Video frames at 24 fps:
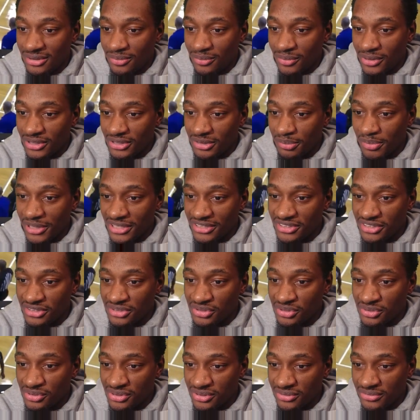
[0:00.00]
one of the best D
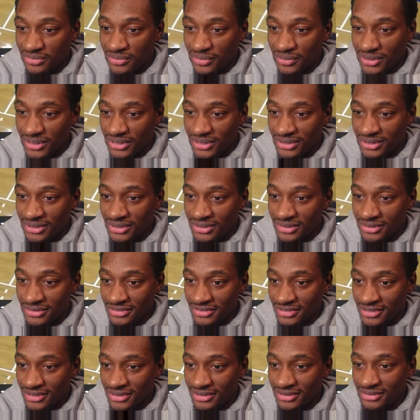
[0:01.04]
twos in Florida. On the
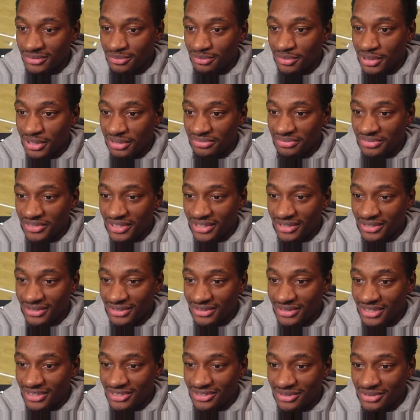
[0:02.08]
drive, he kicks out,
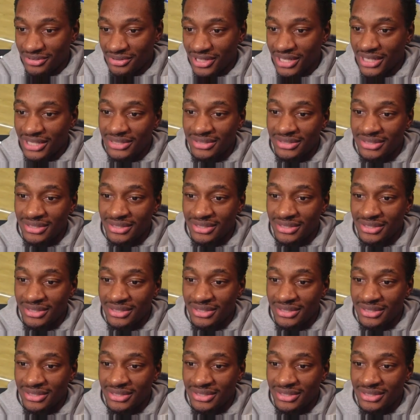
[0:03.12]
gets to the rack,